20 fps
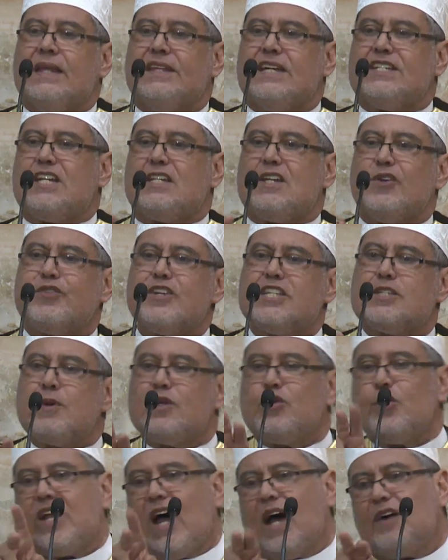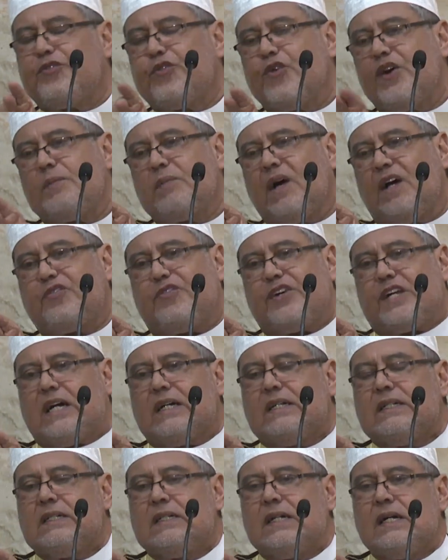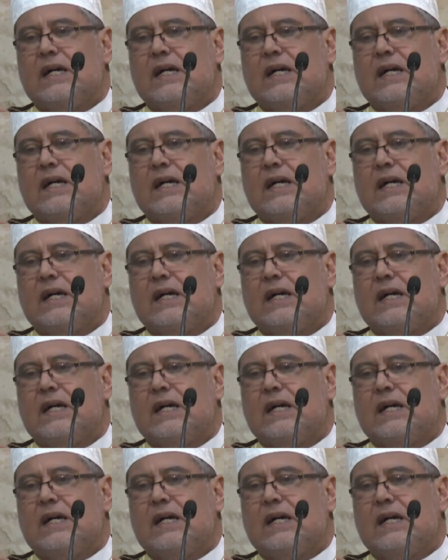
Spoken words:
There's a difference between afu and maghfirah.